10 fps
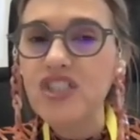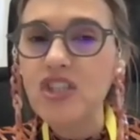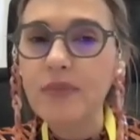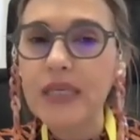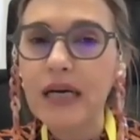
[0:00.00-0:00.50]

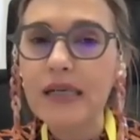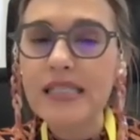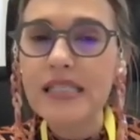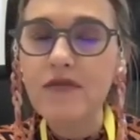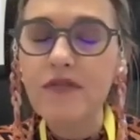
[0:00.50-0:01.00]

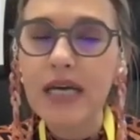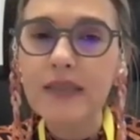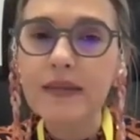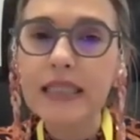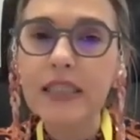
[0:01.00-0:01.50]

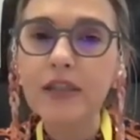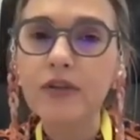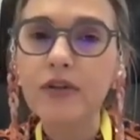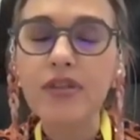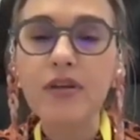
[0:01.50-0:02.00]
GPRC5D
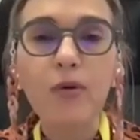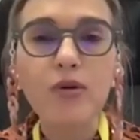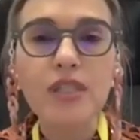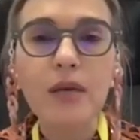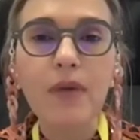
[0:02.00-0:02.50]
or
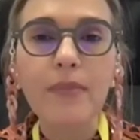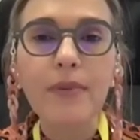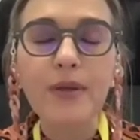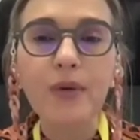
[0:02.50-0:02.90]
cevostamab